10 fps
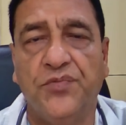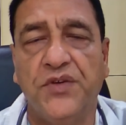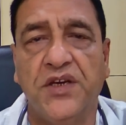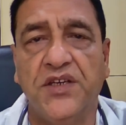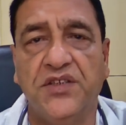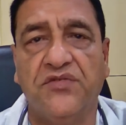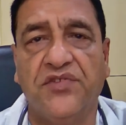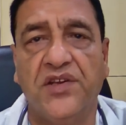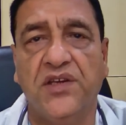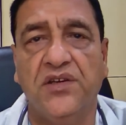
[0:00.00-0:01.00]
TPA is
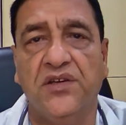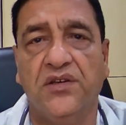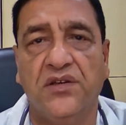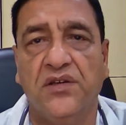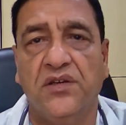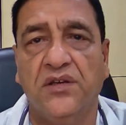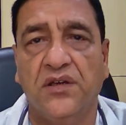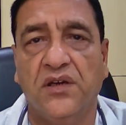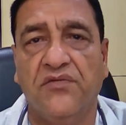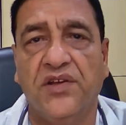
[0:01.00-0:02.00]

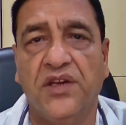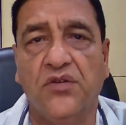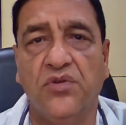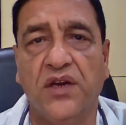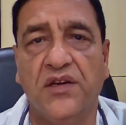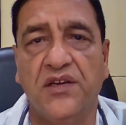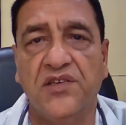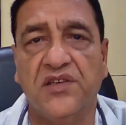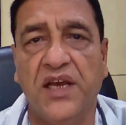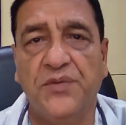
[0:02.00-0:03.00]
very good, and it
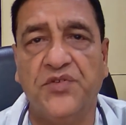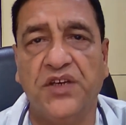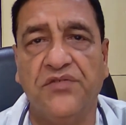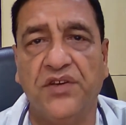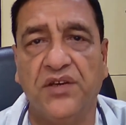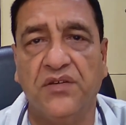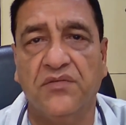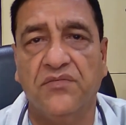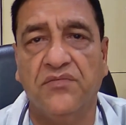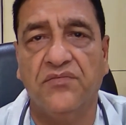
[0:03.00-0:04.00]
is life saving,